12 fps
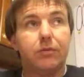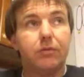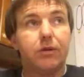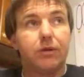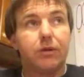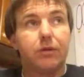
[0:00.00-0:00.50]

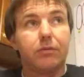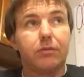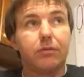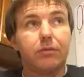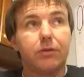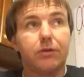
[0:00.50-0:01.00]
But I'm
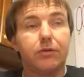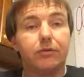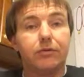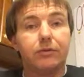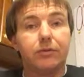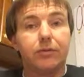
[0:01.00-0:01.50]
going to be
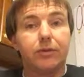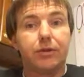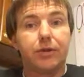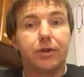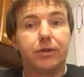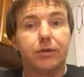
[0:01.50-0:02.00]
using some of
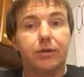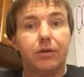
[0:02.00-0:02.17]
that